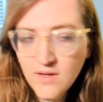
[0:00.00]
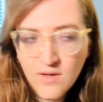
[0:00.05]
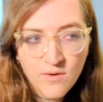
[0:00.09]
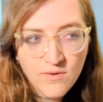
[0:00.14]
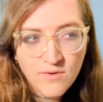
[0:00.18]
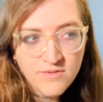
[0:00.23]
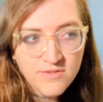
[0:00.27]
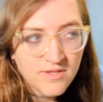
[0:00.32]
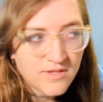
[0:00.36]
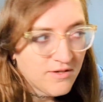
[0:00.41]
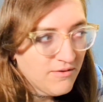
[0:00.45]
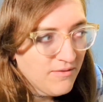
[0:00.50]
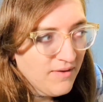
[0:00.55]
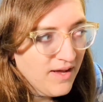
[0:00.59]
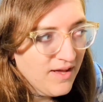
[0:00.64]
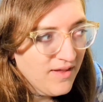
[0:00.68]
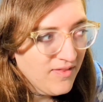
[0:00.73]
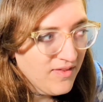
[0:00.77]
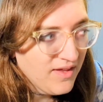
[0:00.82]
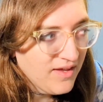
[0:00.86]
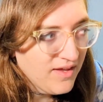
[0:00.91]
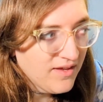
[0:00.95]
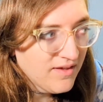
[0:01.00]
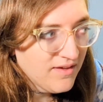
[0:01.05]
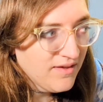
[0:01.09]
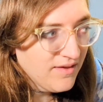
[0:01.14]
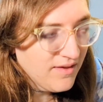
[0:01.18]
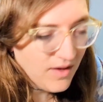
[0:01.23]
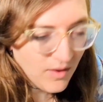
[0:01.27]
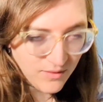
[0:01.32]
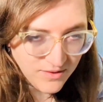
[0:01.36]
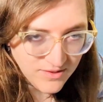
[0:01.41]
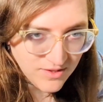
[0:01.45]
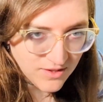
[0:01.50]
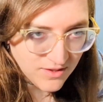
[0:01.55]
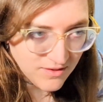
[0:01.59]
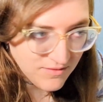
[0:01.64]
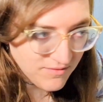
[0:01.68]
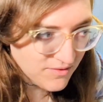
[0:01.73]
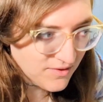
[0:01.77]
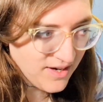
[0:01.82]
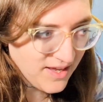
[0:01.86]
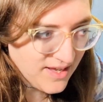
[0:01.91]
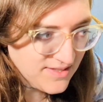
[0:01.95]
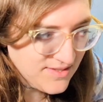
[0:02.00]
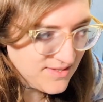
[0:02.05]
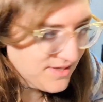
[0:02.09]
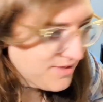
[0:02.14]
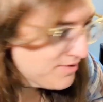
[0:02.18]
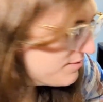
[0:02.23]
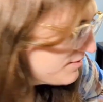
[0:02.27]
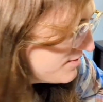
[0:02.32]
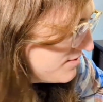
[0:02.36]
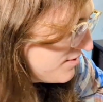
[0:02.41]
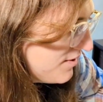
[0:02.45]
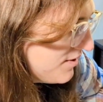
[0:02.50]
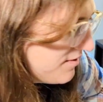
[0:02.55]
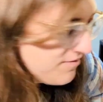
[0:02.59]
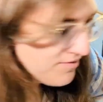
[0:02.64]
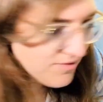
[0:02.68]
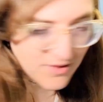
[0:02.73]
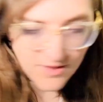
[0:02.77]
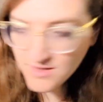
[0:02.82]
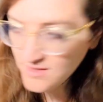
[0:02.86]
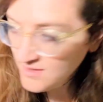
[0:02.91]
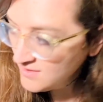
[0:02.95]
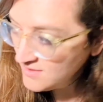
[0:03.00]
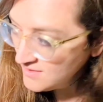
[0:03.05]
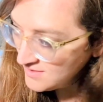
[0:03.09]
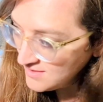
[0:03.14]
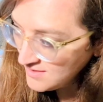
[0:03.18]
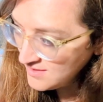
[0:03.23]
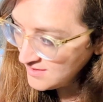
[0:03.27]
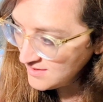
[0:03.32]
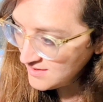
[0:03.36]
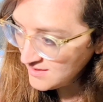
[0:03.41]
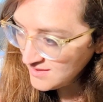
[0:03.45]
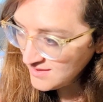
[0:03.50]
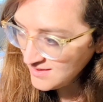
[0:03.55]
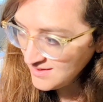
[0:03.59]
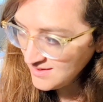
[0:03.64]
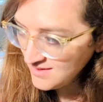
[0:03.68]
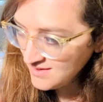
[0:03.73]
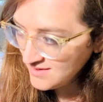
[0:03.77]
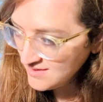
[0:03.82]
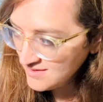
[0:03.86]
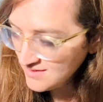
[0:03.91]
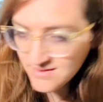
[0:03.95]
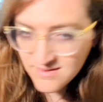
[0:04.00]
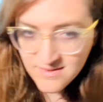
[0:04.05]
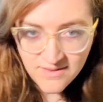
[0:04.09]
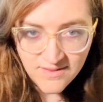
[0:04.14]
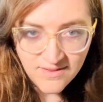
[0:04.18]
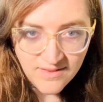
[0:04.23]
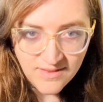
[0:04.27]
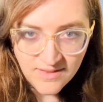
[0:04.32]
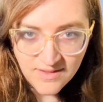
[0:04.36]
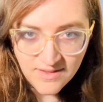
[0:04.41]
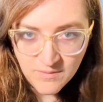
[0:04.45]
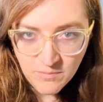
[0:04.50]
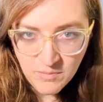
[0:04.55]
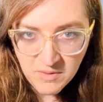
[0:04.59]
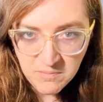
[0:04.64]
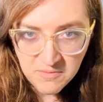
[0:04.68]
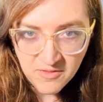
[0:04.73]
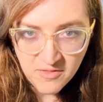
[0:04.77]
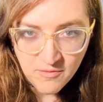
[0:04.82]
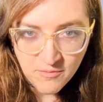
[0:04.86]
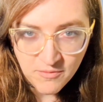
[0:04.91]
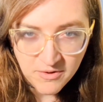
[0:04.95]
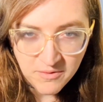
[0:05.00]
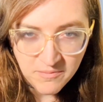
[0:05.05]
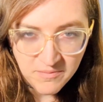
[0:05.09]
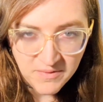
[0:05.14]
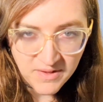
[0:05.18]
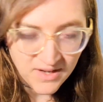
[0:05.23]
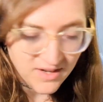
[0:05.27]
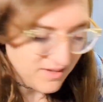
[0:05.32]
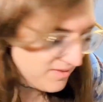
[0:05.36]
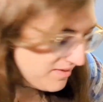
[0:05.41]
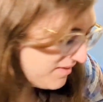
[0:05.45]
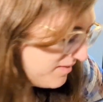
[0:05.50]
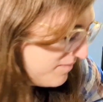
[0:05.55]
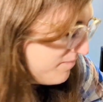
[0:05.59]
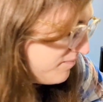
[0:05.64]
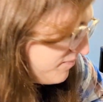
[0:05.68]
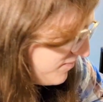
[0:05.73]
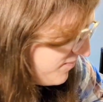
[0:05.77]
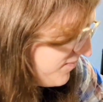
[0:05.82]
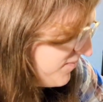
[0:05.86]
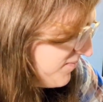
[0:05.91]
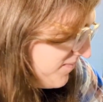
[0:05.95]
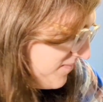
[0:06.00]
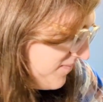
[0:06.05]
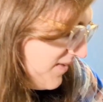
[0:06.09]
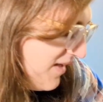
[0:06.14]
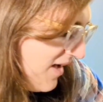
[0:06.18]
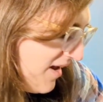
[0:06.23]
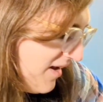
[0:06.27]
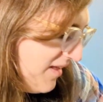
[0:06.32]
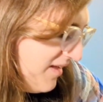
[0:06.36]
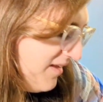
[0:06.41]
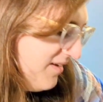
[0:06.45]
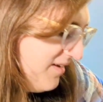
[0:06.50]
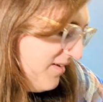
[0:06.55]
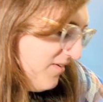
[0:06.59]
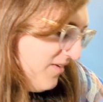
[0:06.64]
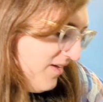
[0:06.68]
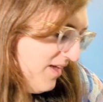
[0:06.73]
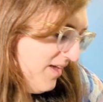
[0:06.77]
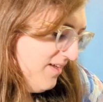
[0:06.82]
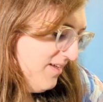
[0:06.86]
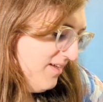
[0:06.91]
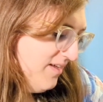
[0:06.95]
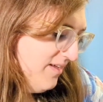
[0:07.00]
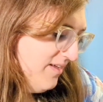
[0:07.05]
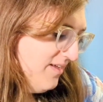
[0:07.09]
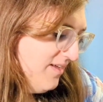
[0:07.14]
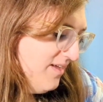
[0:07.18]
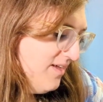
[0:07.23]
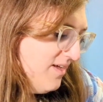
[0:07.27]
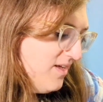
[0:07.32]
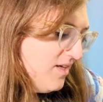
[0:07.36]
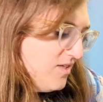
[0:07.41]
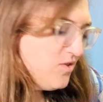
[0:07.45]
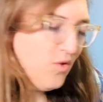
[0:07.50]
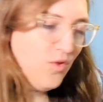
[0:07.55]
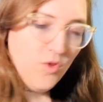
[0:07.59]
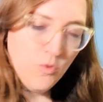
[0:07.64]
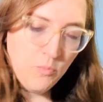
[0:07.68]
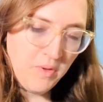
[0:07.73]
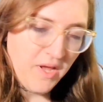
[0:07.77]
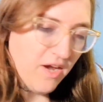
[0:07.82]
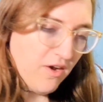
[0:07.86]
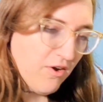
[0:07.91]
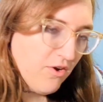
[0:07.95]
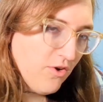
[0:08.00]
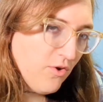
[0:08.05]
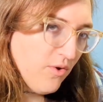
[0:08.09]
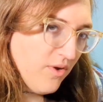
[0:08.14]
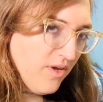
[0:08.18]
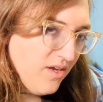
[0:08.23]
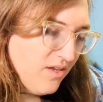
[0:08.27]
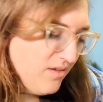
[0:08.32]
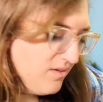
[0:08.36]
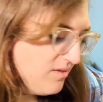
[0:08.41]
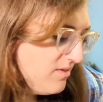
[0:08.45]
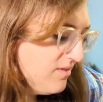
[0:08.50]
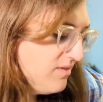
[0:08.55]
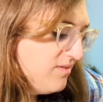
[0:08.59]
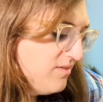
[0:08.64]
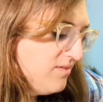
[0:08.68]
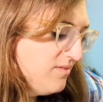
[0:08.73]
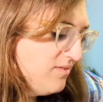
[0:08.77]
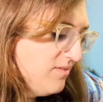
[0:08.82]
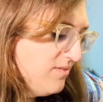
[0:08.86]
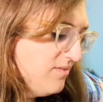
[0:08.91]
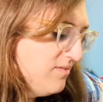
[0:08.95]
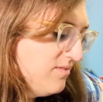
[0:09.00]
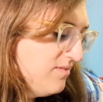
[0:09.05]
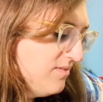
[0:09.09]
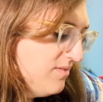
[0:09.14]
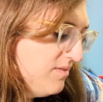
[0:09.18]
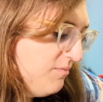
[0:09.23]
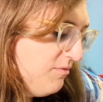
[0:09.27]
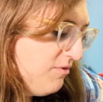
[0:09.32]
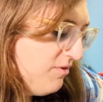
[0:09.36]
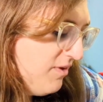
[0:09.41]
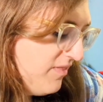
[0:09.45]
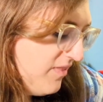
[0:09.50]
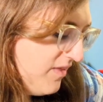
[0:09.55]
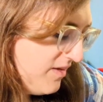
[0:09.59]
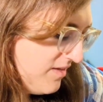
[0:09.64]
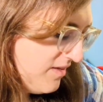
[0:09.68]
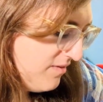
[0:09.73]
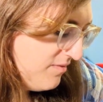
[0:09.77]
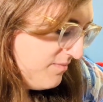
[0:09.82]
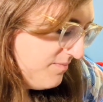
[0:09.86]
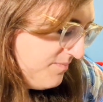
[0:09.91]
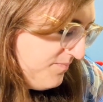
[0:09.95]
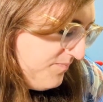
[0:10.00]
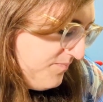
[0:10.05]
always looking around, like always looking for an exit, always looking for like the people in the room, that kind of thing. Got it. Okay. So a little paranoid. Let me write that down.